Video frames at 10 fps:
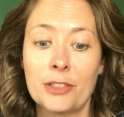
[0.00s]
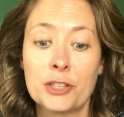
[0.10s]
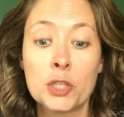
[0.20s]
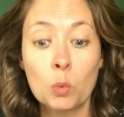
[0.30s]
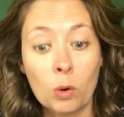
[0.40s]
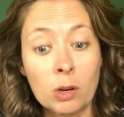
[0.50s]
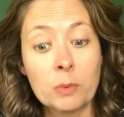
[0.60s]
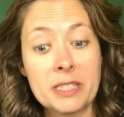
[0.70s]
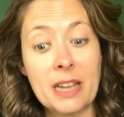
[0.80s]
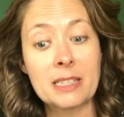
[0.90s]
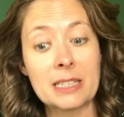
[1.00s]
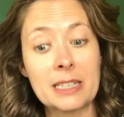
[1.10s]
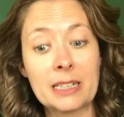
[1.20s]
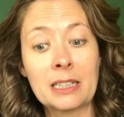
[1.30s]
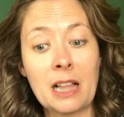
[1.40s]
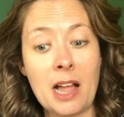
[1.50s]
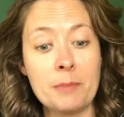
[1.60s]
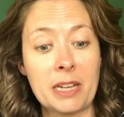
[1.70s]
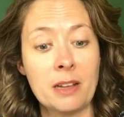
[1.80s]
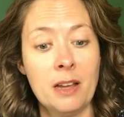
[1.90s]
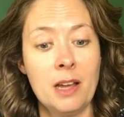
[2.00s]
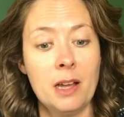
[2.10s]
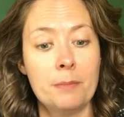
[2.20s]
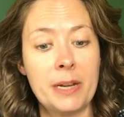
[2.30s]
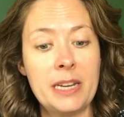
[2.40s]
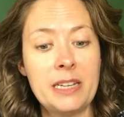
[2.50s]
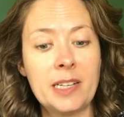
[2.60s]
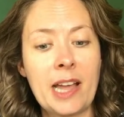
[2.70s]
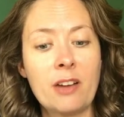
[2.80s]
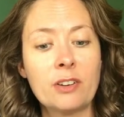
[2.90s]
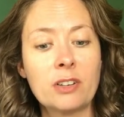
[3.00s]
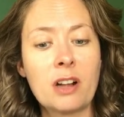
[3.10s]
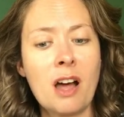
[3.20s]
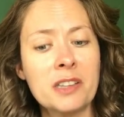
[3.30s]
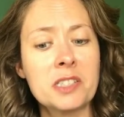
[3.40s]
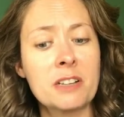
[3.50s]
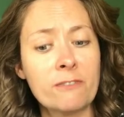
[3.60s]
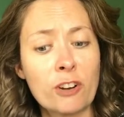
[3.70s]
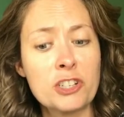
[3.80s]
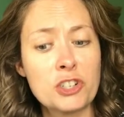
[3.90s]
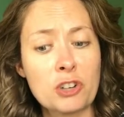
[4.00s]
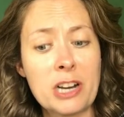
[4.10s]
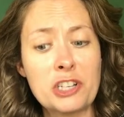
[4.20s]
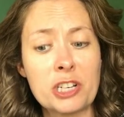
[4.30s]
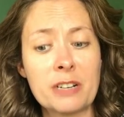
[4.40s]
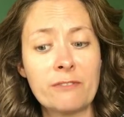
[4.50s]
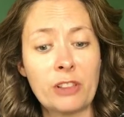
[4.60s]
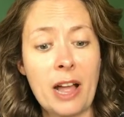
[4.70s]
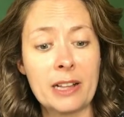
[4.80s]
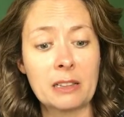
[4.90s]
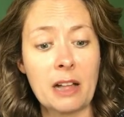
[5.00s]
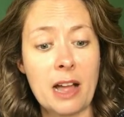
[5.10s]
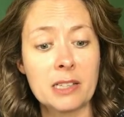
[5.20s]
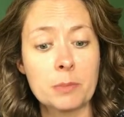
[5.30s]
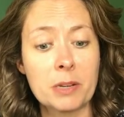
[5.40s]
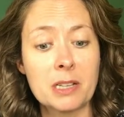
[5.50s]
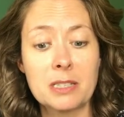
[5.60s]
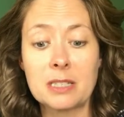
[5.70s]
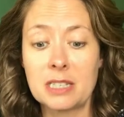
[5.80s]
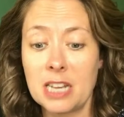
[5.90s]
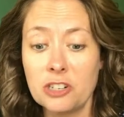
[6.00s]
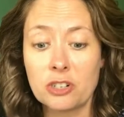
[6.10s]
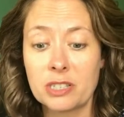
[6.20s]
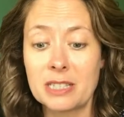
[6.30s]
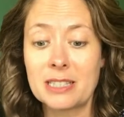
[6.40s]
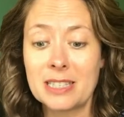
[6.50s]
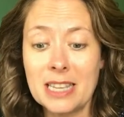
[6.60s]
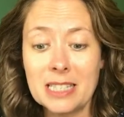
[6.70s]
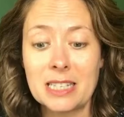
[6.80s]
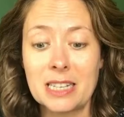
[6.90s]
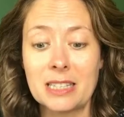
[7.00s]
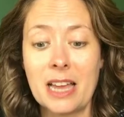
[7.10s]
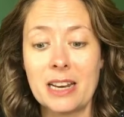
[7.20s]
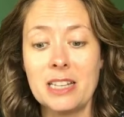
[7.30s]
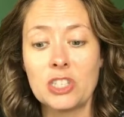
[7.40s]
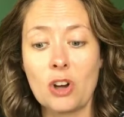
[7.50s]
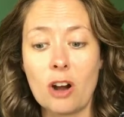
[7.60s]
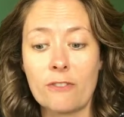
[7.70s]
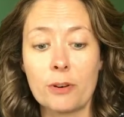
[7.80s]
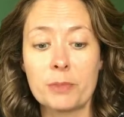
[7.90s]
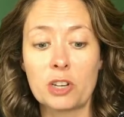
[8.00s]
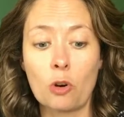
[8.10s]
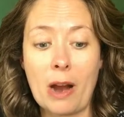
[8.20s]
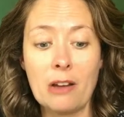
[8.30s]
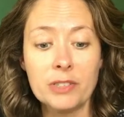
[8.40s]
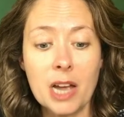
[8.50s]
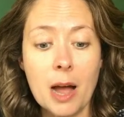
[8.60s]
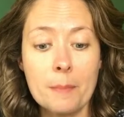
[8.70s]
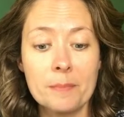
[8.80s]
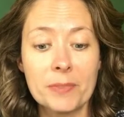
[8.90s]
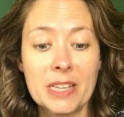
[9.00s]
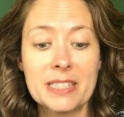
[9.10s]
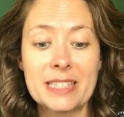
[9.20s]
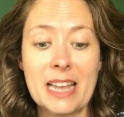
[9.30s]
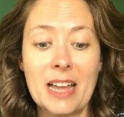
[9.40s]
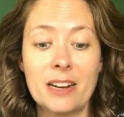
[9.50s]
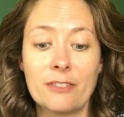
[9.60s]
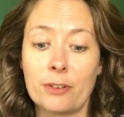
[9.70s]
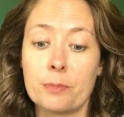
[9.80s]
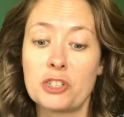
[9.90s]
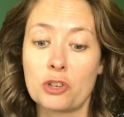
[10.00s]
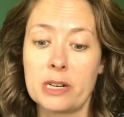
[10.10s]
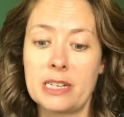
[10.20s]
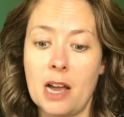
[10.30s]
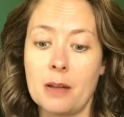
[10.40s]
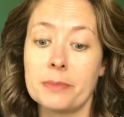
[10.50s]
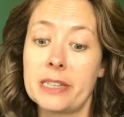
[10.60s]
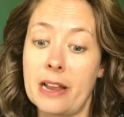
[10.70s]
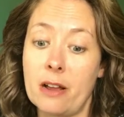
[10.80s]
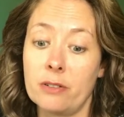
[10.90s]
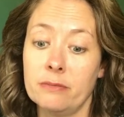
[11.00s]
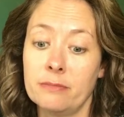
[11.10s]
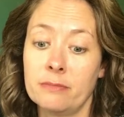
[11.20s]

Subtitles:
The squirrel was excellent in climbing, but he encountered constant frustration in flying class because his teachers insisted that he start from the ground up instead of from the treetops down.